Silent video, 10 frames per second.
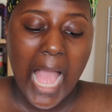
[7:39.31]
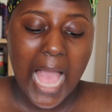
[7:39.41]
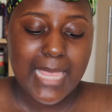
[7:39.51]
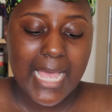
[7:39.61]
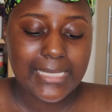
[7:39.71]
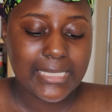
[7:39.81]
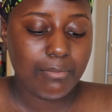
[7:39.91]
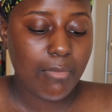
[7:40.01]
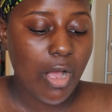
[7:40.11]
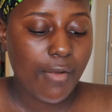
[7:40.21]
and that is the
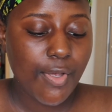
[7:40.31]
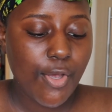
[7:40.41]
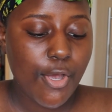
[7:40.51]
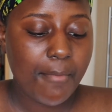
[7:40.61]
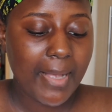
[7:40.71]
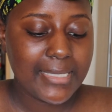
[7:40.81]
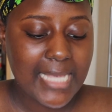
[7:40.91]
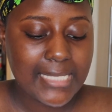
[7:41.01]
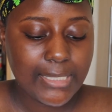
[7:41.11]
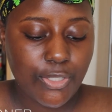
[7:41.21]
Mario
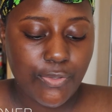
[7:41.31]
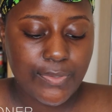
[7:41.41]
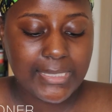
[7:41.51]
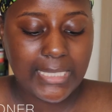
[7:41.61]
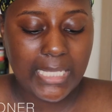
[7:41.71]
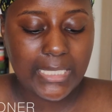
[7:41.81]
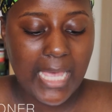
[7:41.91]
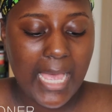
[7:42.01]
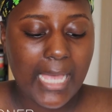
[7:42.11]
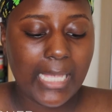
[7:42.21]
Badescu
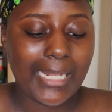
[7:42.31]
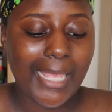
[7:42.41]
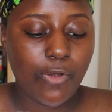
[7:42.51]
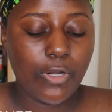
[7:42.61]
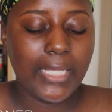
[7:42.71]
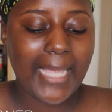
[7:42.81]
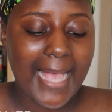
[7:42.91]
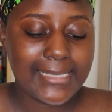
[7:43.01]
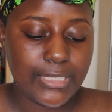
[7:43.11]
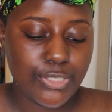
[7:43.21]
Skincare Glycolic
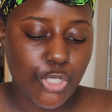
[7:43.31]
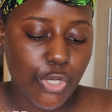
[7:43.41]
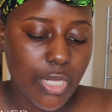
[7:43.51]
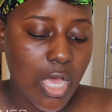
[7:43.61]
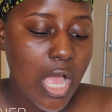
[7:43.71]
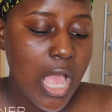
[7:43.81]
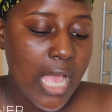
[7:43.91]
Acid Toner.